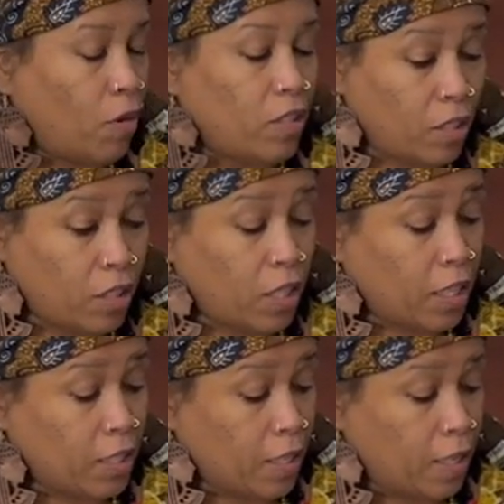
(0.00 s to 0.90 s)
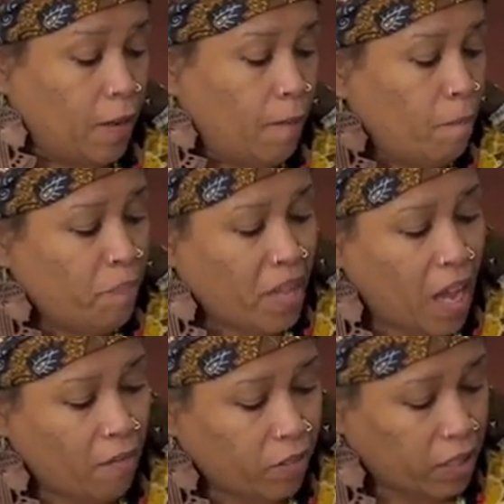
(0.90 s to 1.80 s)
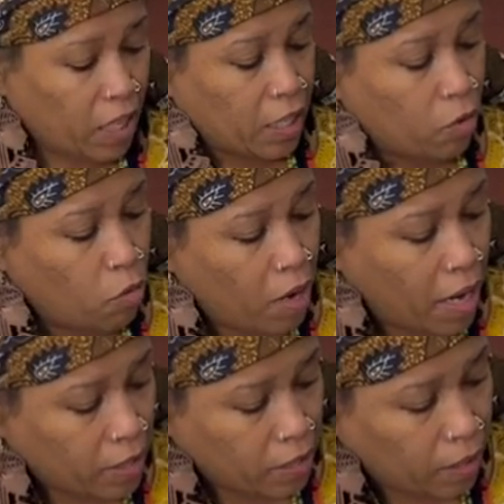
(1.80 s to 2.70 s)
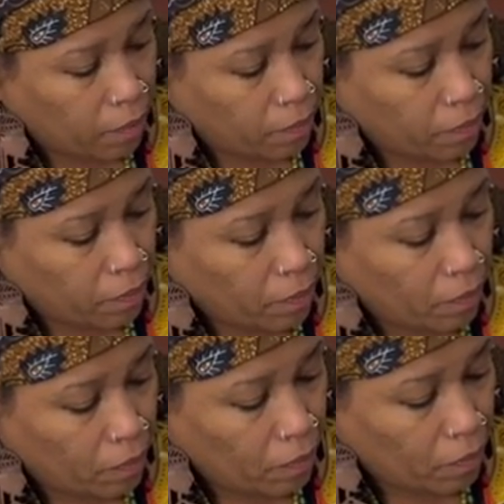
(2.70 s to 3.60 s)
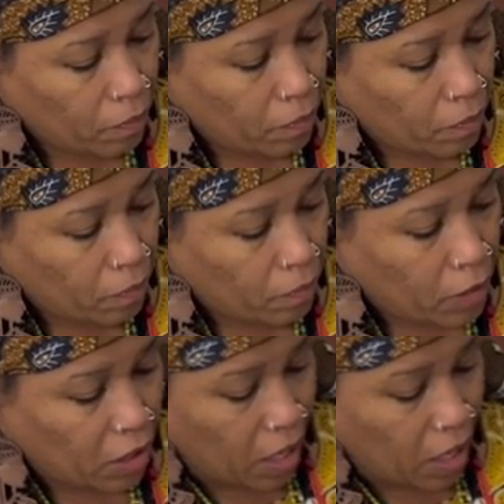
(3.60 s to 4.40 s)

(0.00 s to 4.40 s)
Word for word: Another thing it did, I have a lady who has um, she